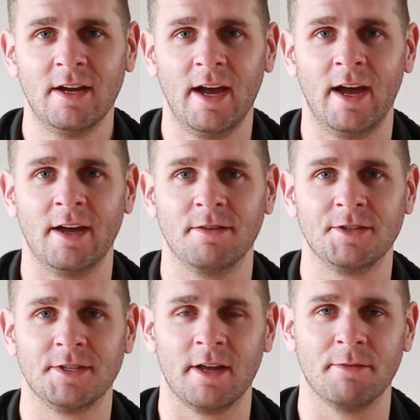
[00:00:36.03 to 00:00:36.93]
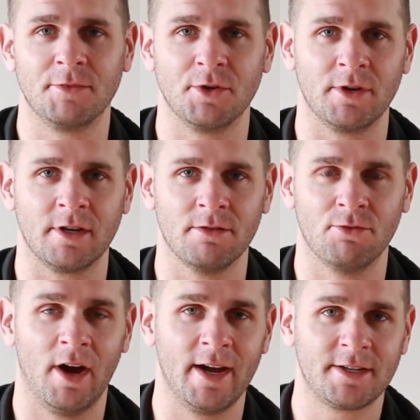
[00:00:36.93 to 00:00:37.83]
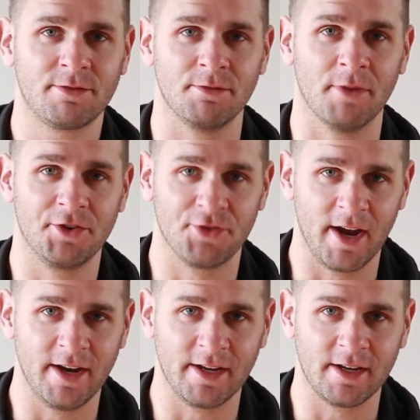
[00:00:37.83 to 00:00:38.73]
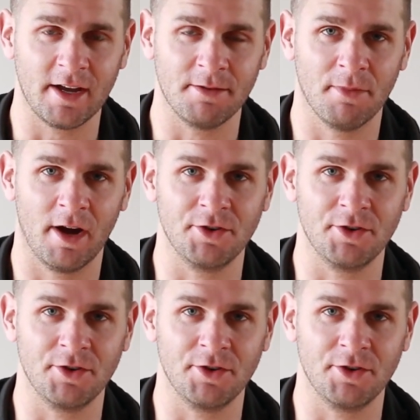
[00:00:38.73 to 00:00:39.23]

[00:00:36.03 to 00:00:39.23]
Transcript: and started doing it right with my training and my